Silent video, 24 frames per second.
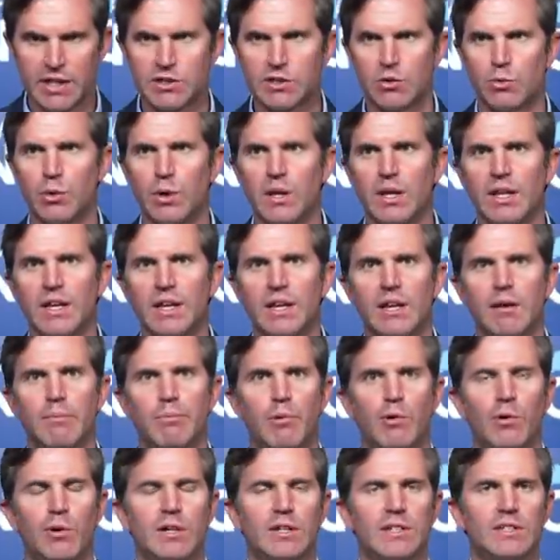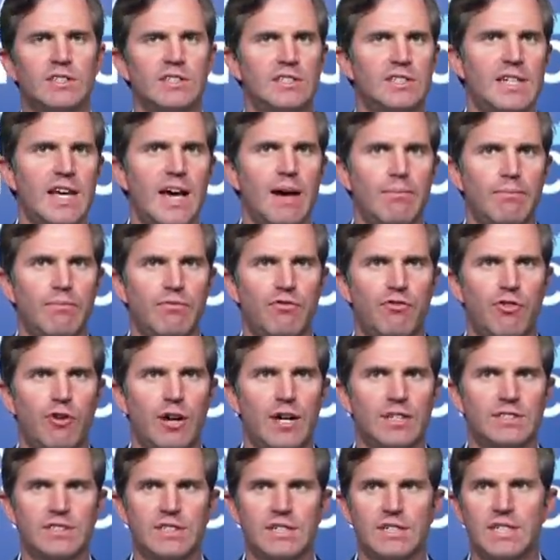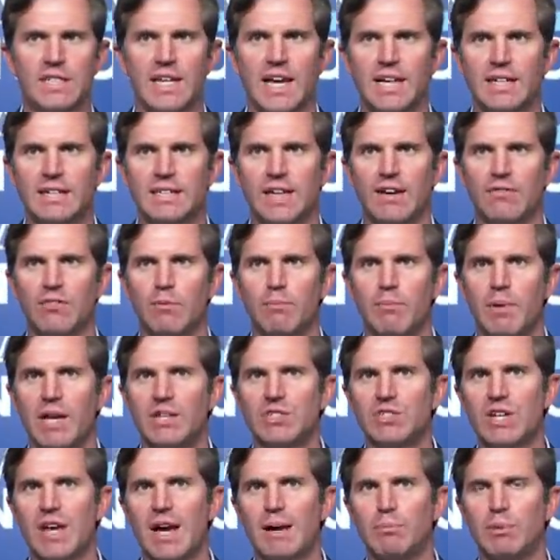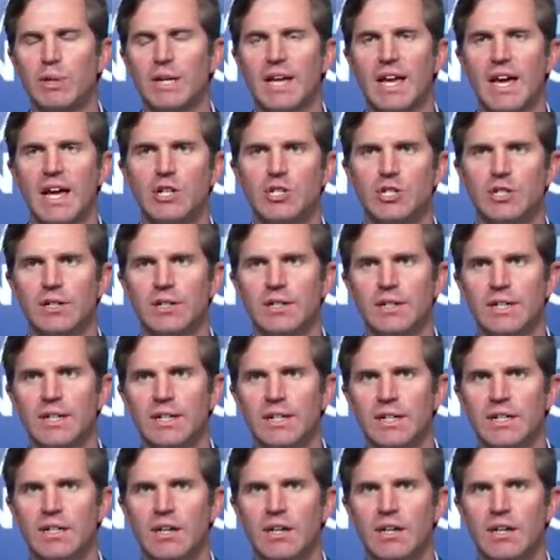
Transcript: It's a really important step for us to take to have the best application